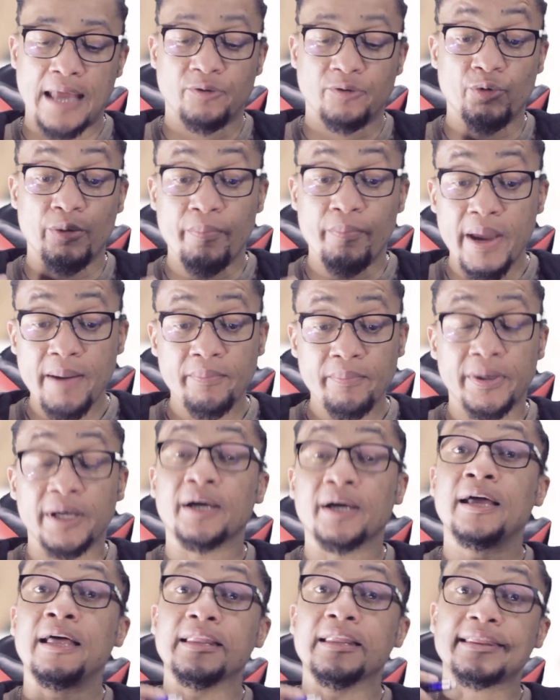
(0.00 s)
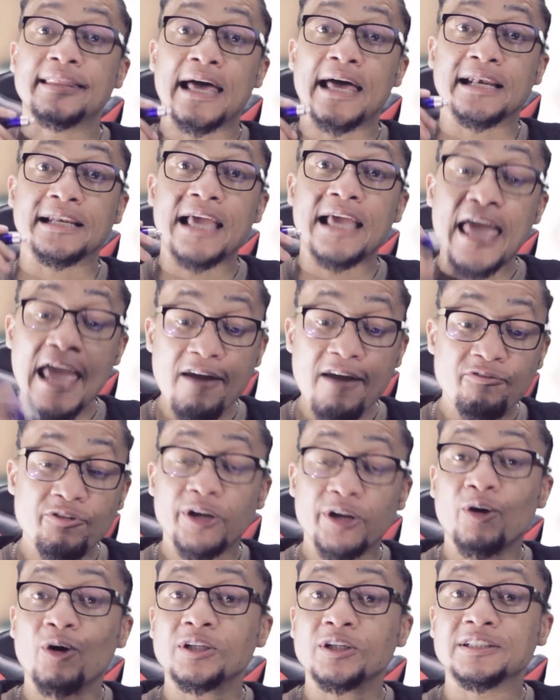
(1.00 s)
And remember that
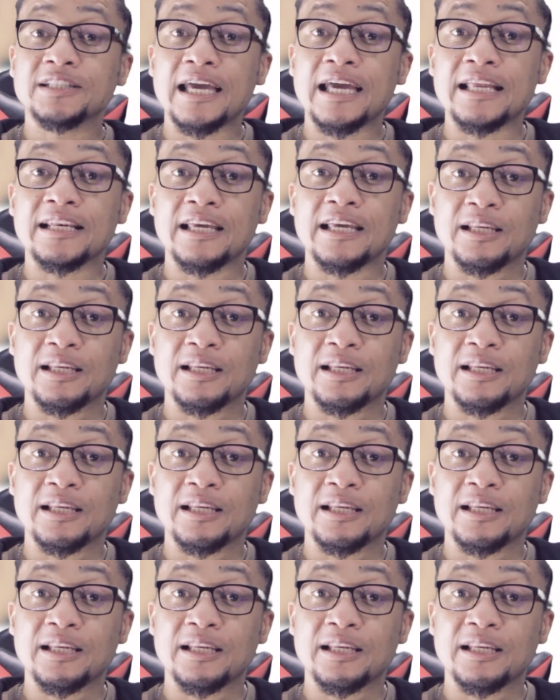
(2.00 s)
every container